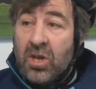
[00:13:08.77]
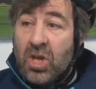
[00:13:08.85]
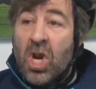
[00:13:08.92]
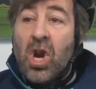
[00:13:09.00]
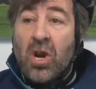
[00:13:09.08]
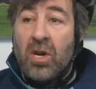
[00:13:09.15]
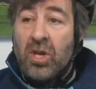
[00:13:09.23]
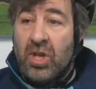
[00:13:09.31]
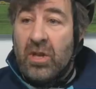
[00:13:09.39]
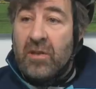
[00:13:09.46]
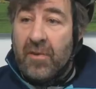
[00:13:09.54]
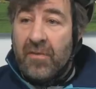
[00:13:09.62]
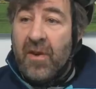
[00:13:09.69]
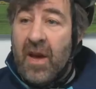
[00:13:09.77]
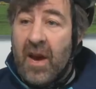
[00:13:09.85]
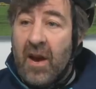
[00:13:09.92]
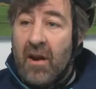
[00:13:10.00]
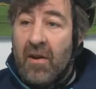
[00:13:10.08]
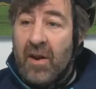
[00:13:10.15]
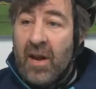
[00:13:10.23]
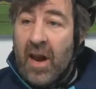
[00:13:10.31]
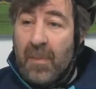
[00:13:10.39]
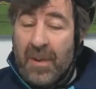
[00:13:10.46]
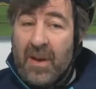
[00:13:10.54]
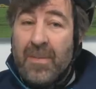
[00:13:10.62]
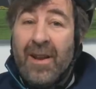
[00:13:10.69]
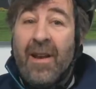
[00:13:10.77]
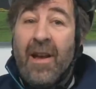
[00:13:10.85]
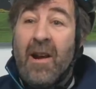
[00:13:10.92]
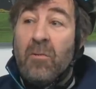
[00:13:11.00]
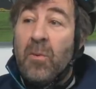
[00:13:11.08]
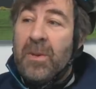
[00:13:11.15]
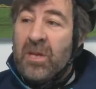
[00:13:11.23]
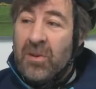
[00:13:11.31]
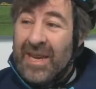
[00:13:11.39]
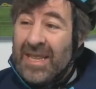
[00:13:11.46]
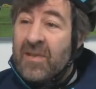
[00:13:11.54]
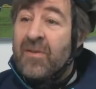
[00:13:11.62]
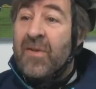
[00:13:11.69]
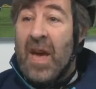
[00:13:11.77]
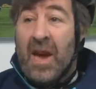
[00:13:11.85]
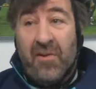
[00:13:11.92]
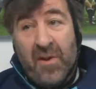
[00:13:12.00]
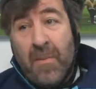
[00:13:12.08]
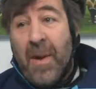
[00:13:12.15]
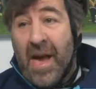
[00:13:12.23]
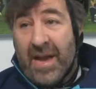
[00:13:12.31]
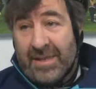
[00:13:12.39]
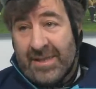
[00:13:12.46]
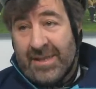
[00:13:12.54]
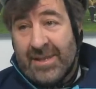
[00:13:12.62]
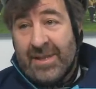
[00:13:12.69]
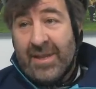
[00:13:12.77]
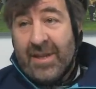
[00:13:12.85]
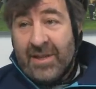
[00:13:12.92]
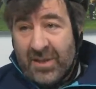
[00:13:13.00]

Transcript: turgid affair. Yeah. Like Bill McLaren would be doing his very best yeah.